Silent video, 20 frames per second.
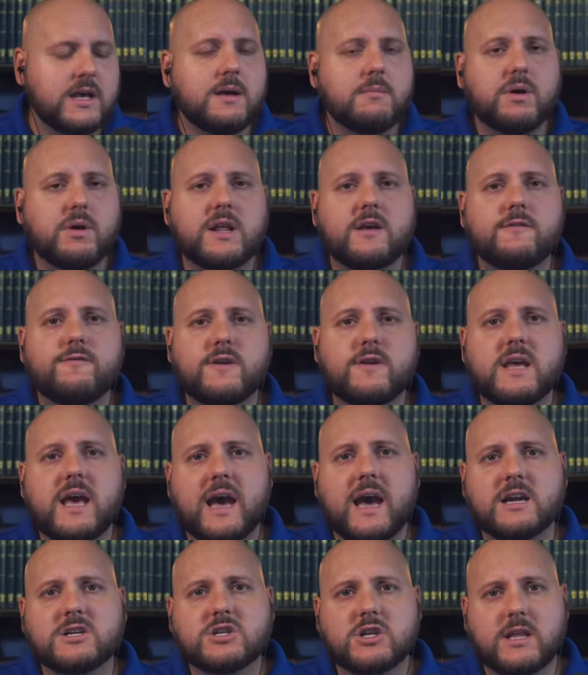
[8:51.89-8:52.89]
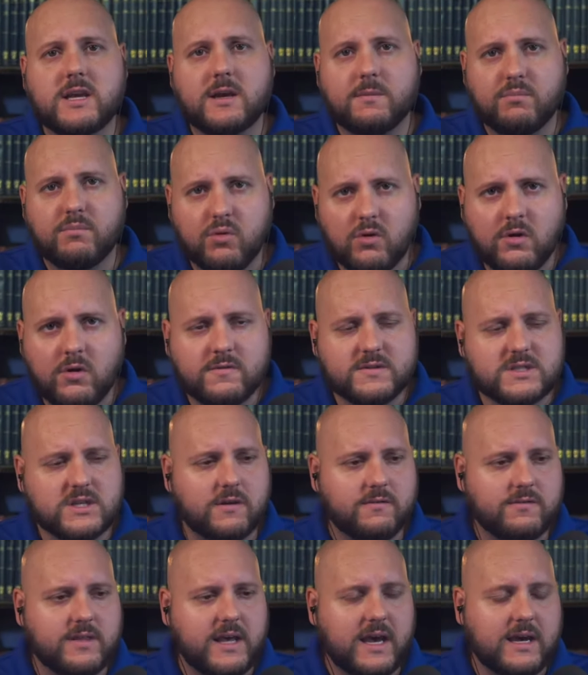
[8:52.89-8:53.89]
But if he actually approves
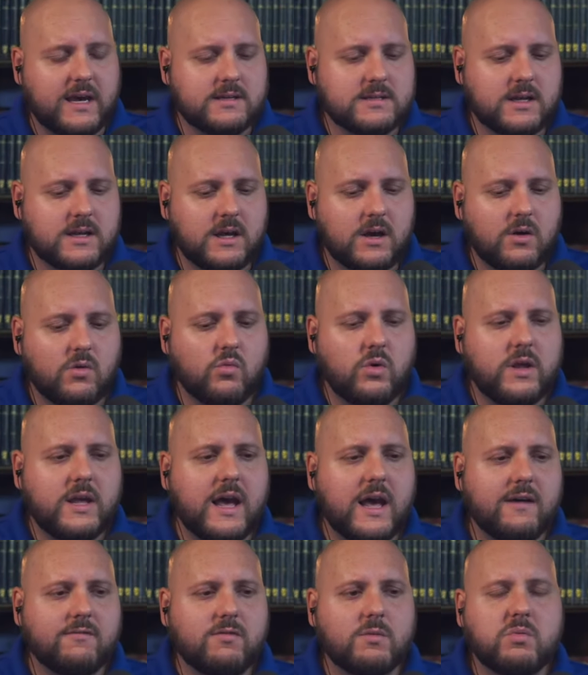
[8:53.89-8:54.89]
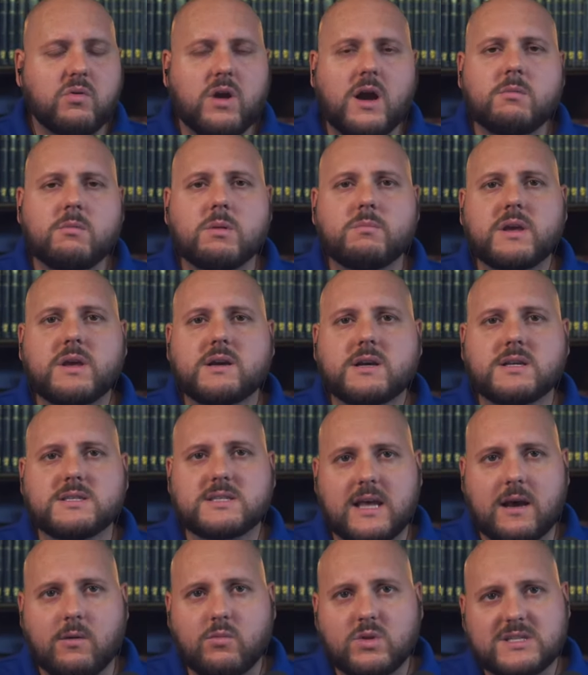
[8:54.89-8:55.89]
of that, we have a problem because
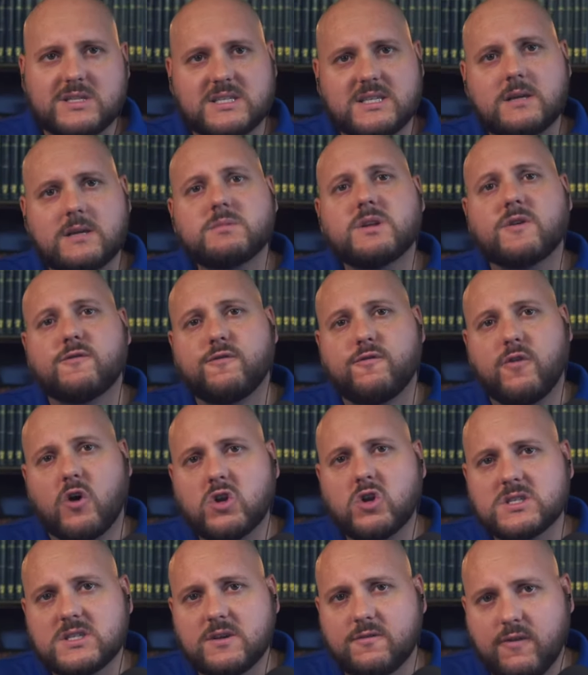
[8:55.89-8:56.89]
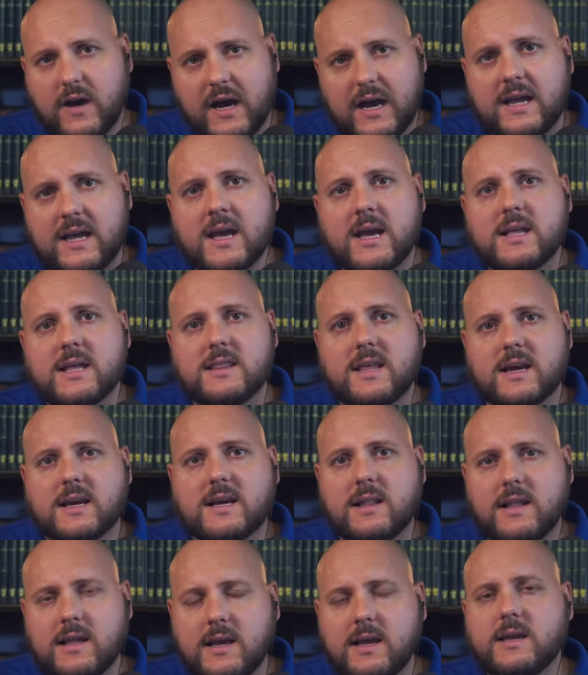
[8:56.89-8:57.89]
that would seem to falsify the
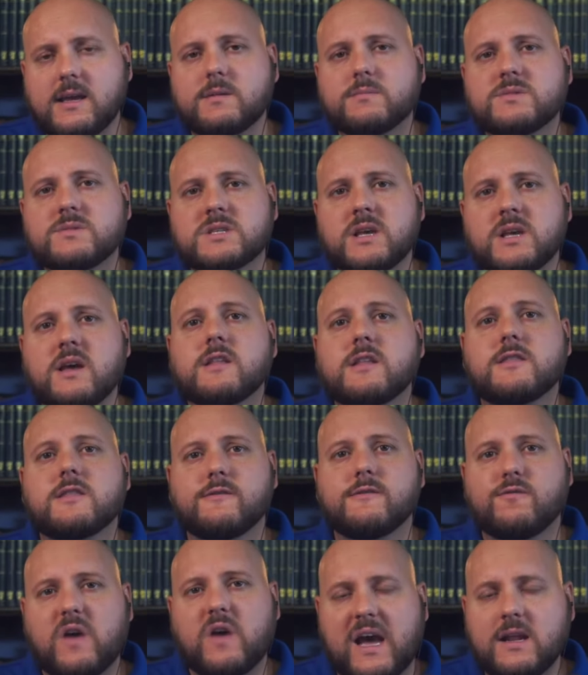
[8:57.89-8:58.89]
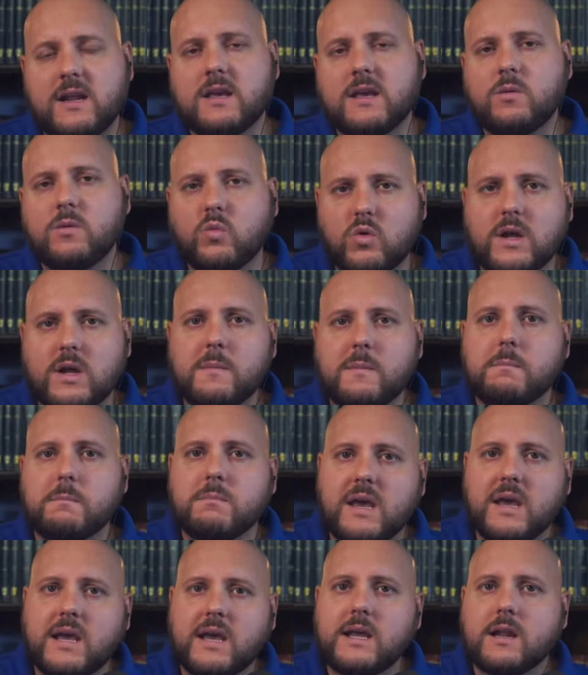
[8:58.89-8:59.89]
claims that Vatican I
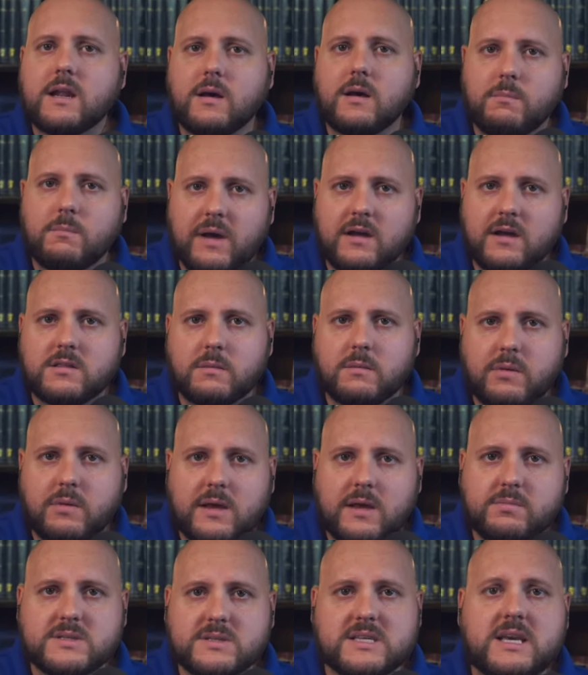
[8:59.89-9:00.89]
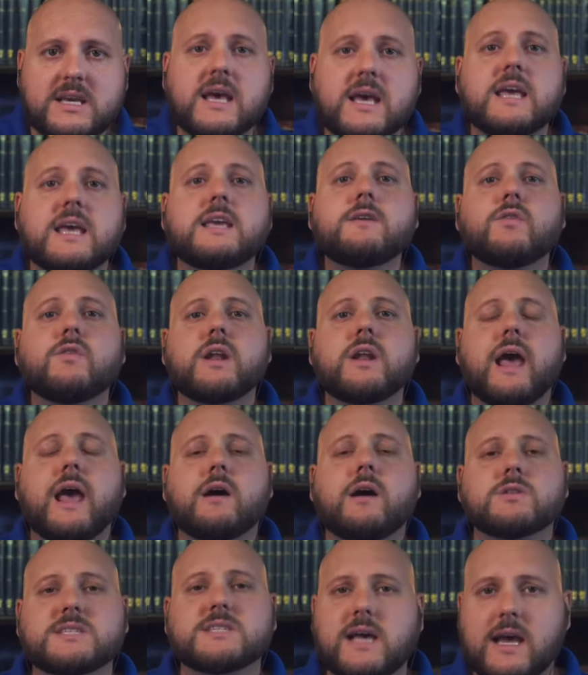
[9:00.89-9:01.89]
made about the papacy, even
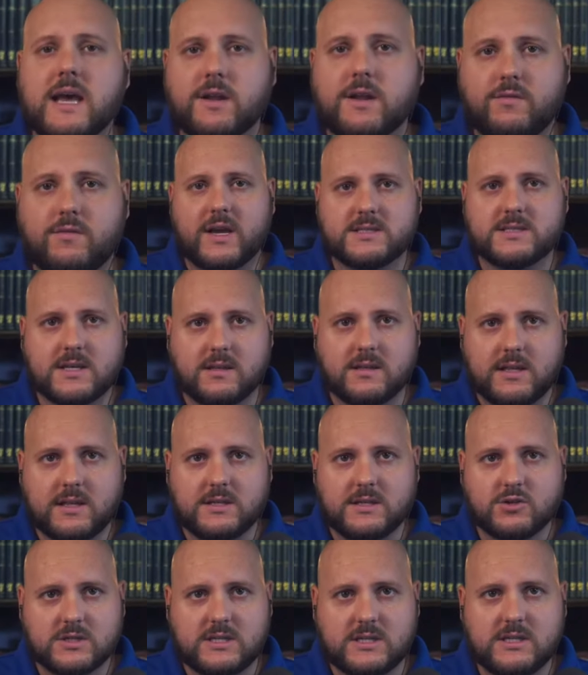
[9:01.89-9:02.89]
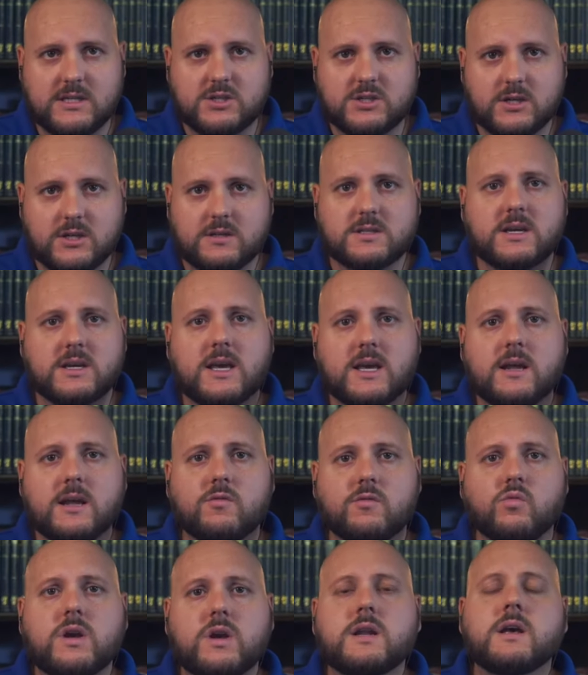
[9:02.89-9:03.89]
outside of cathedra teachings.
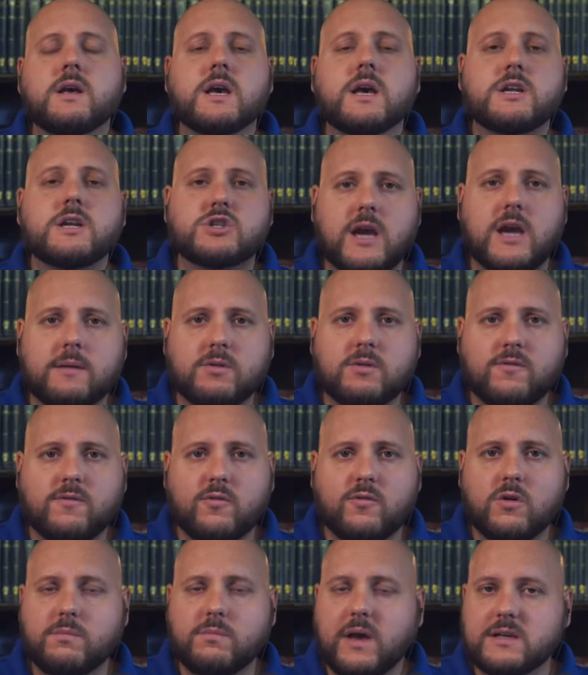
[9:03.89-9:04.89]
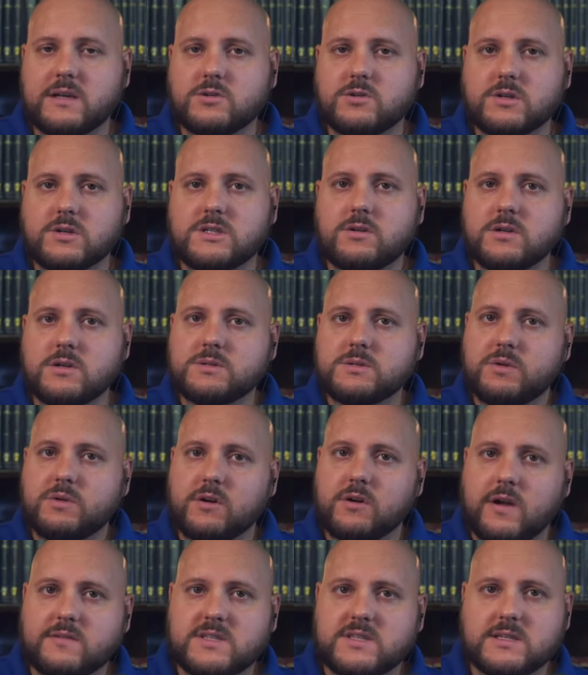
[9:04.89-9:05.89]
Again, read chapter 4, Pastor Aeternus,
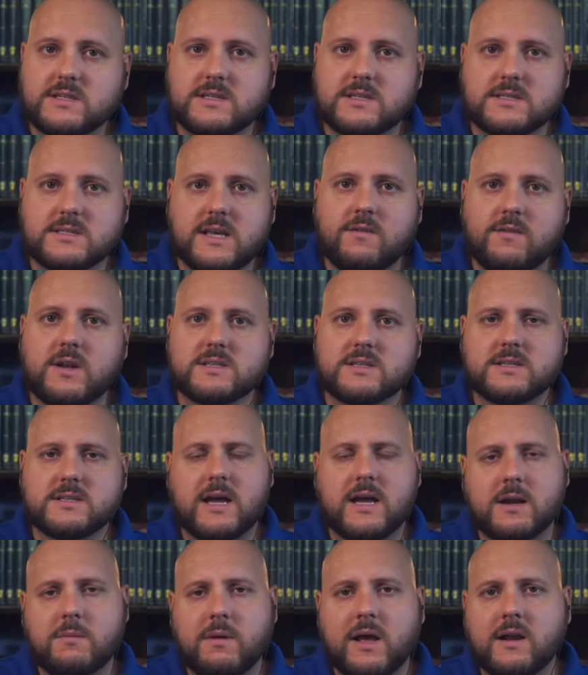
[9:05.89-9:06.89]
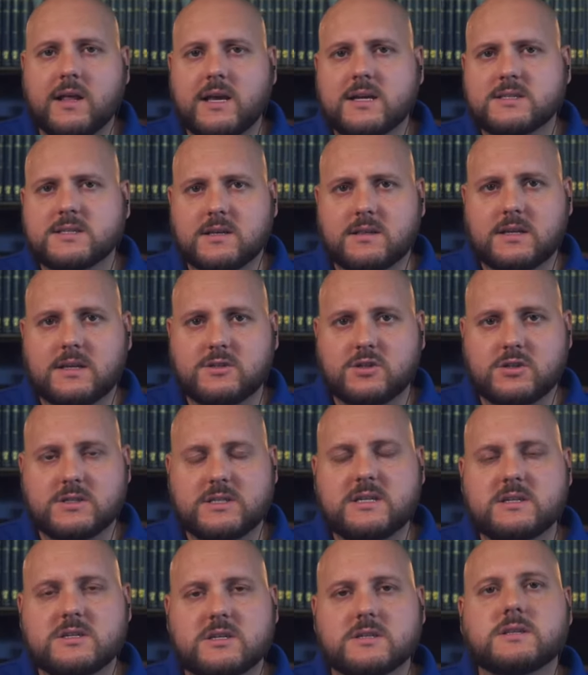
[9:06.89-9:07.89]
paragraph 6 and 7. It's not about ex cathedra
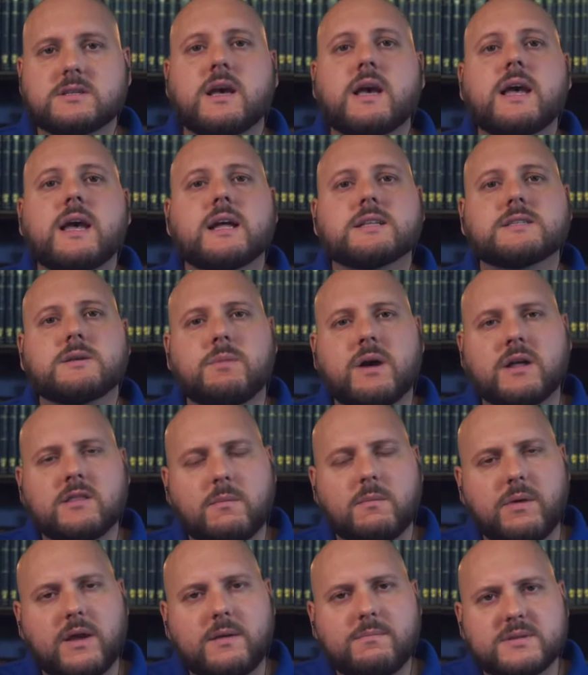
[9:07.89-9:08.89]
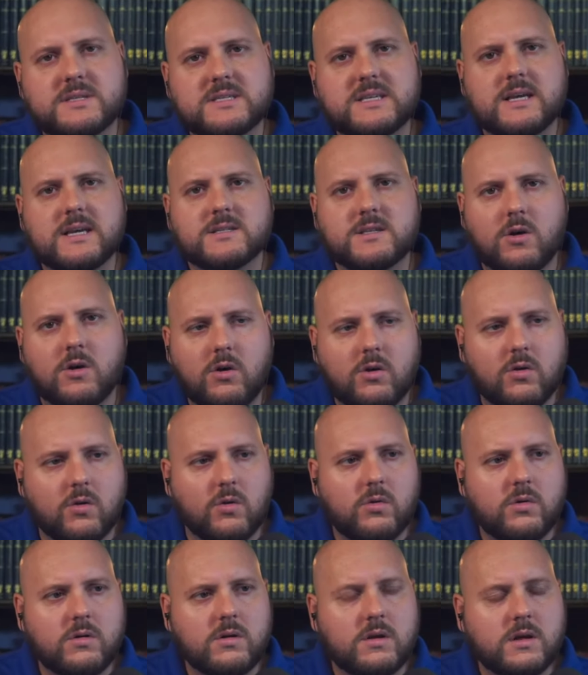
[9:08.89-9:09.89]
teachings, it's about the papacy as a whole.